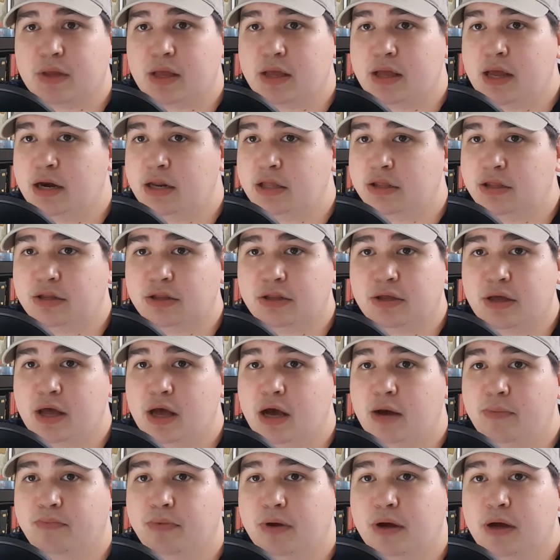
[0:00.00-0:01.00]
anything to
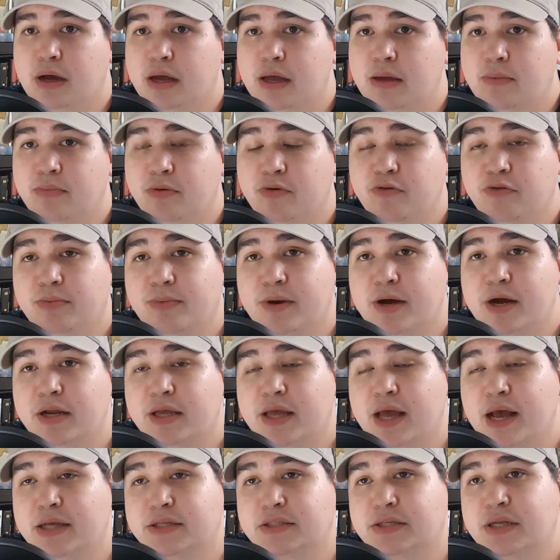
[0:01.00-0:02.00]
help improve the
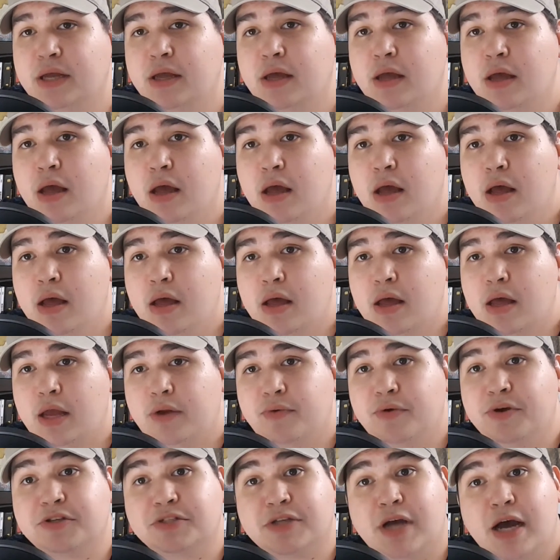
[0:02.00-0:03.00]
podcast.
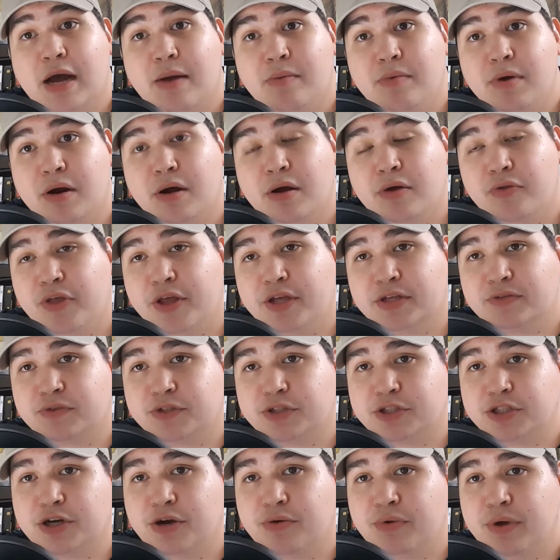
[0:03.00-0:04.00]
Anyways, I'm Daryl. Thanks for
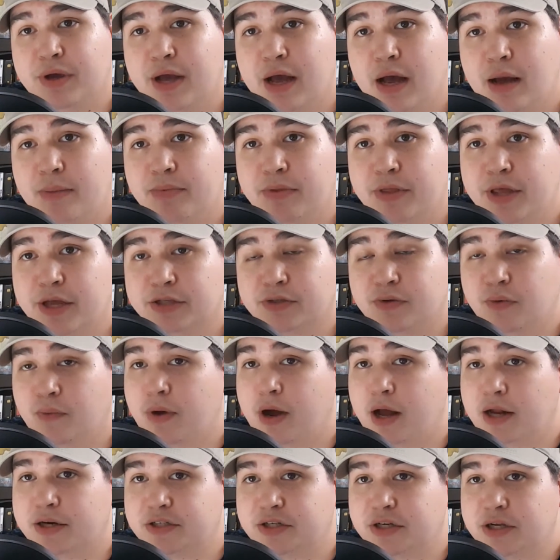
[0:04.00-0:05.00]
showing up. Thanks for
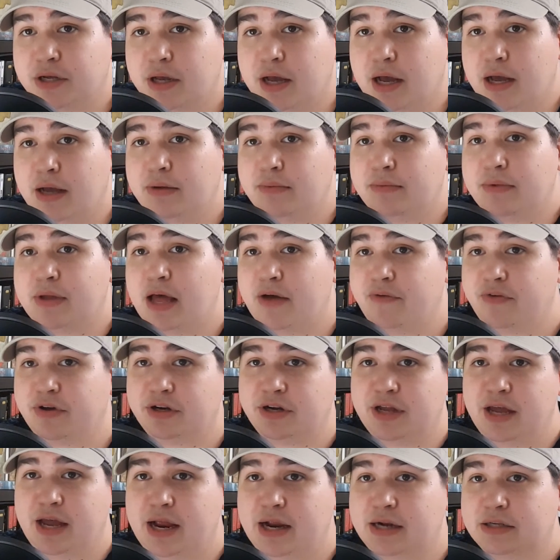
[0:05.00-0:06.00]
watching. Have a good
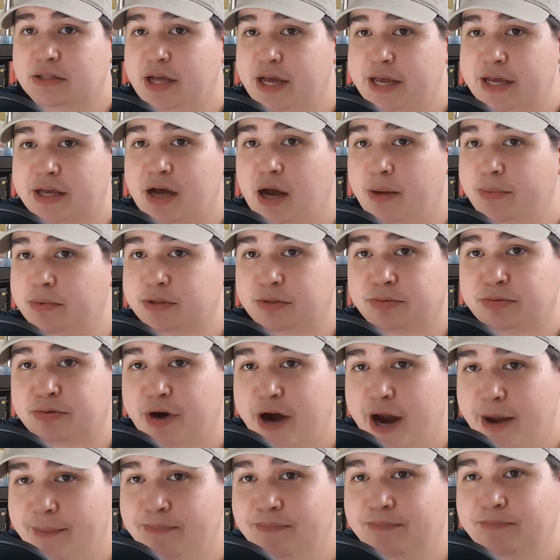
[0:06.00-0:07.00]
day. Like, comment,
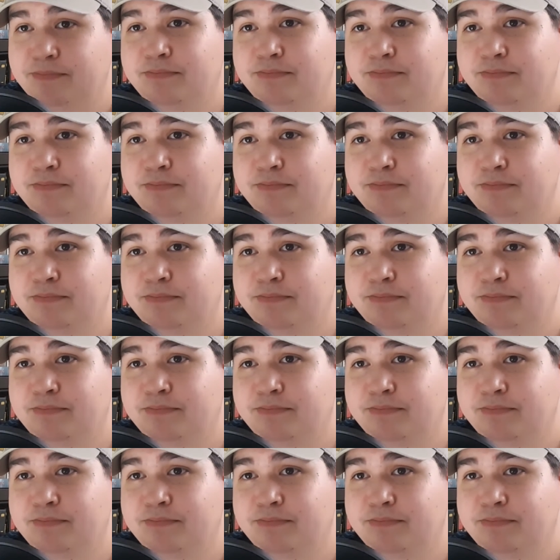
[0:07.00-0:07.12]
subscribe.